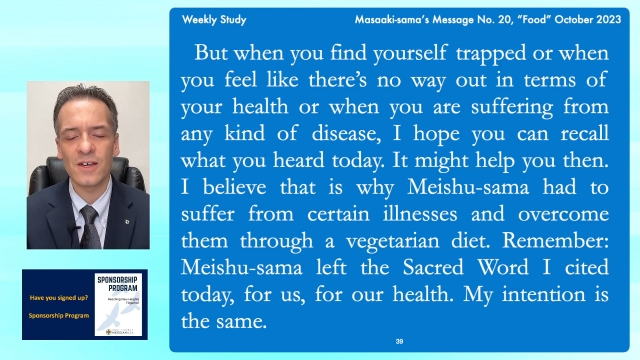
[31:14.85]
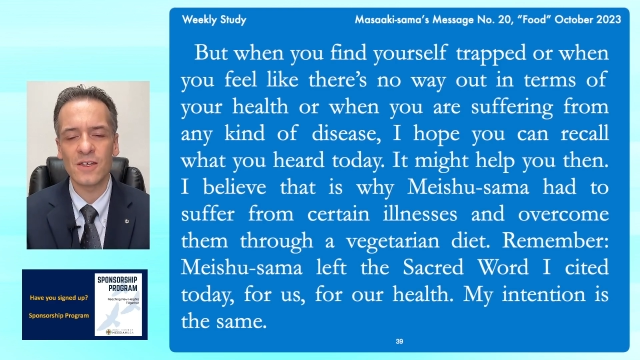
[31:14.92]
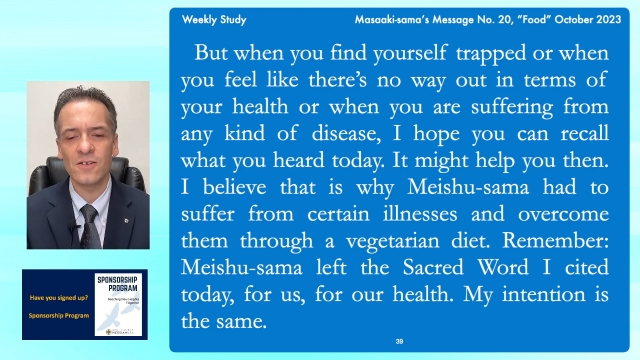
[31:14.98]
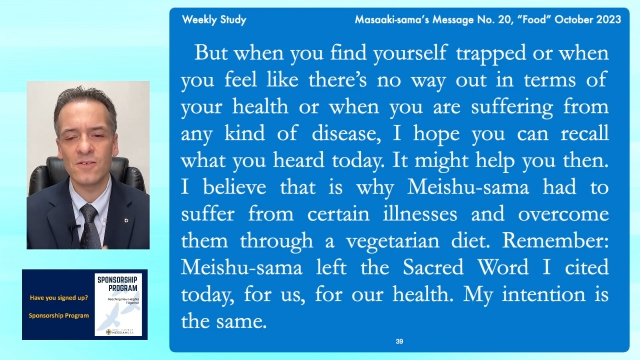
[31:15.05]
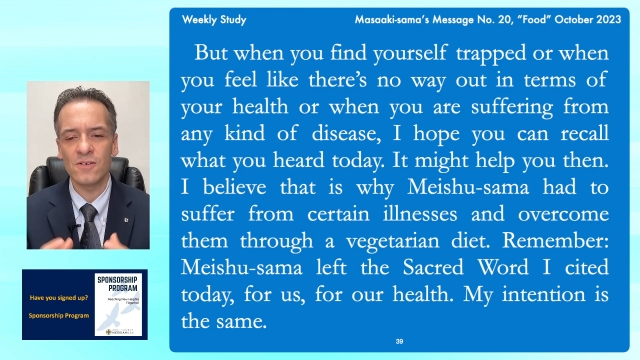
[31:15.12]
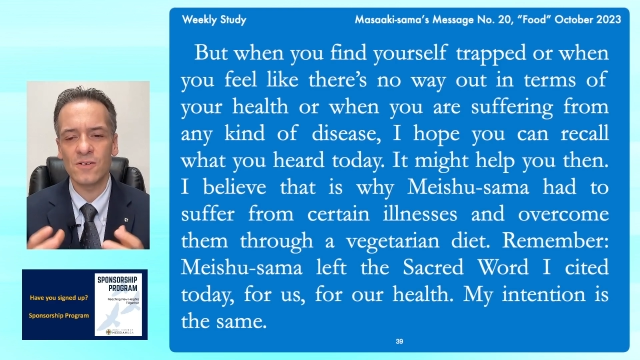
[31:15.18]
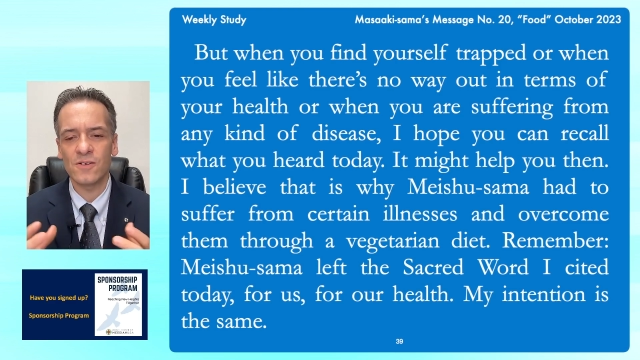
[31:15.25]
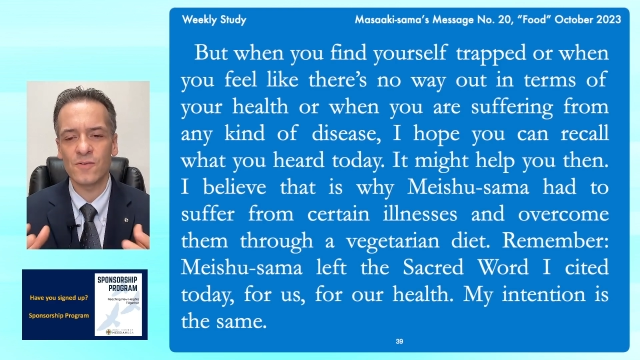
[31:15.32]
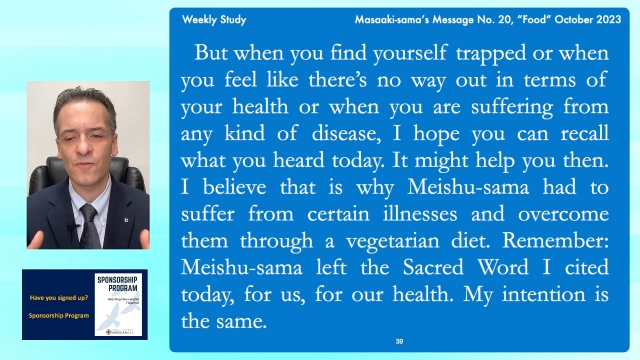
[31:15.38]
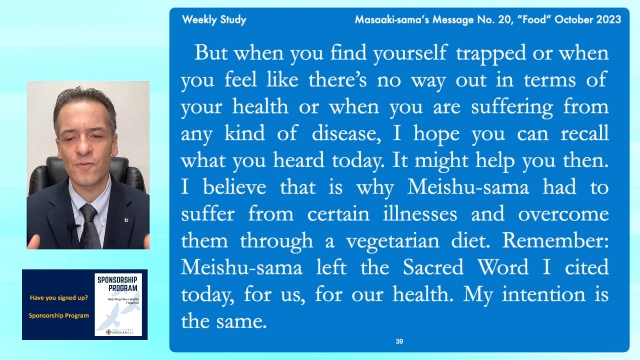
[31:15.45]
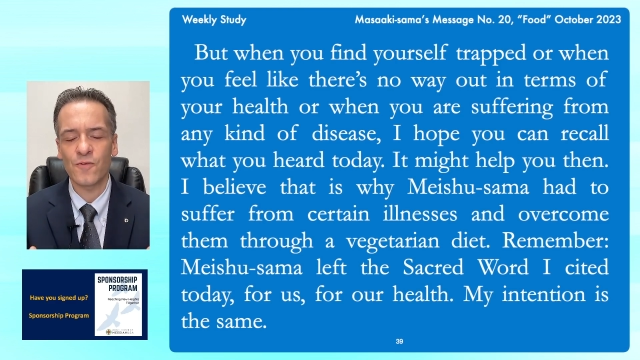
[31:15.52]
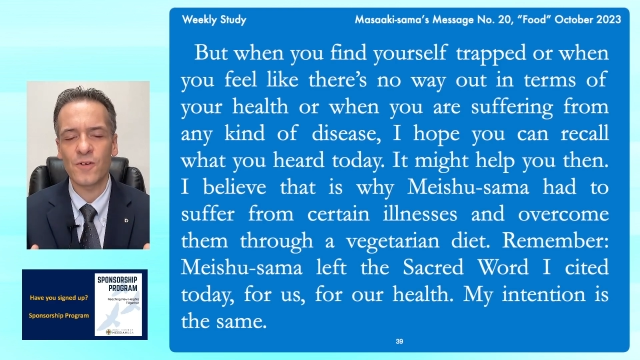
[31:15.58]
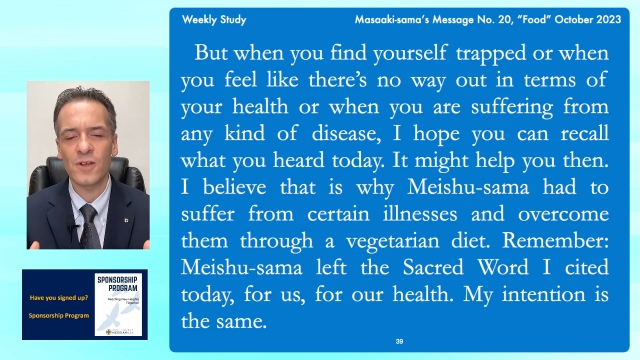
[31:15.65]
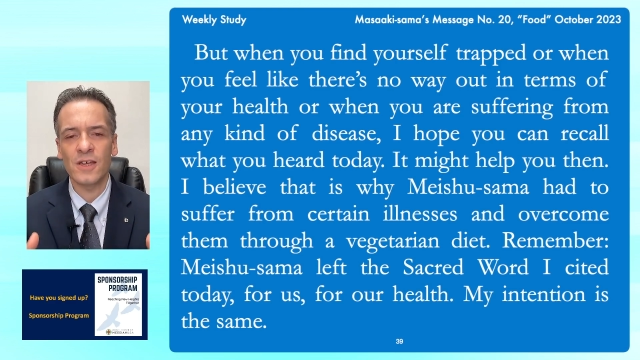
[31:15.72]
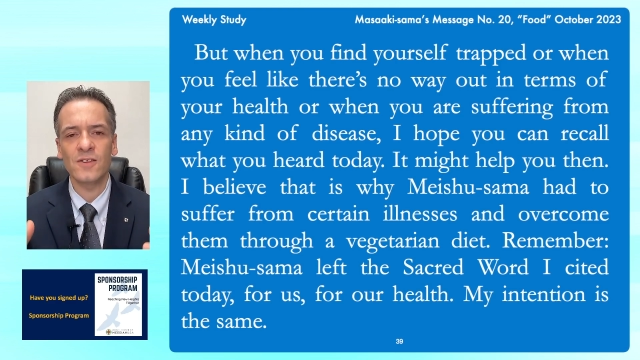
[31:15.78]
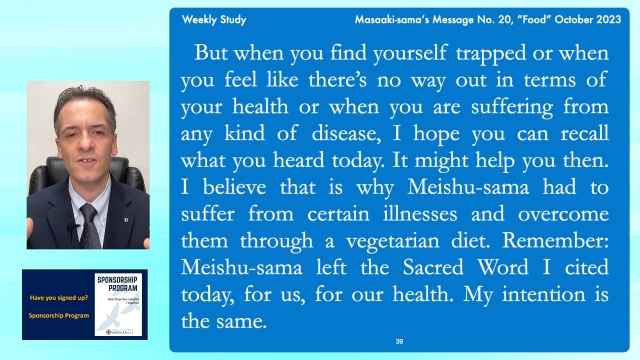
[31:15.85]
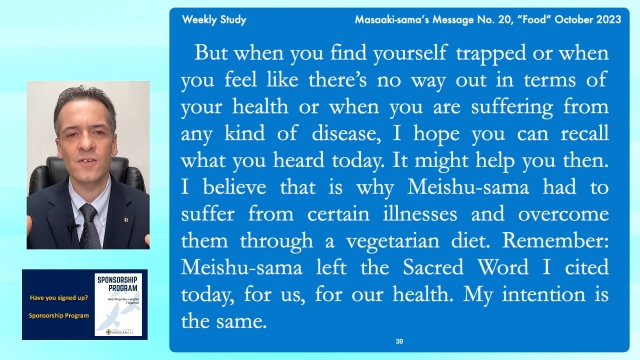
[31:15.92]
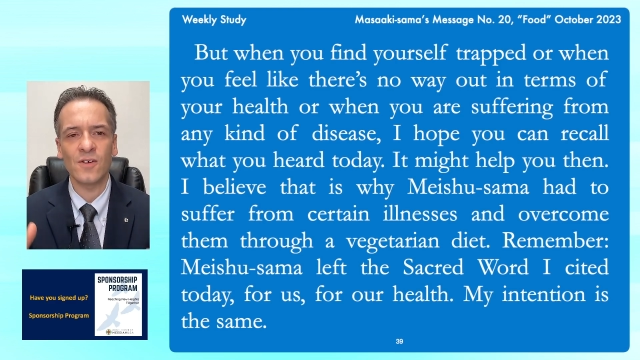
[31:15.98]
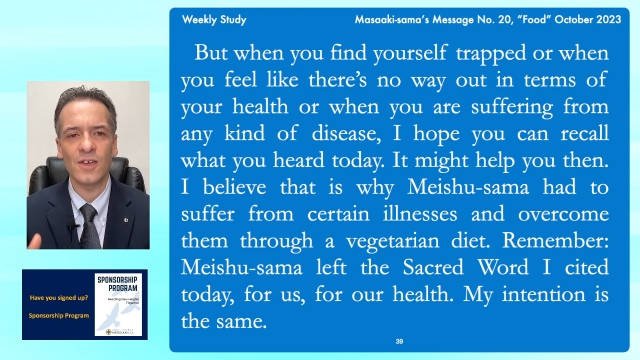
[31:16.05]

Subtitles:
You're free to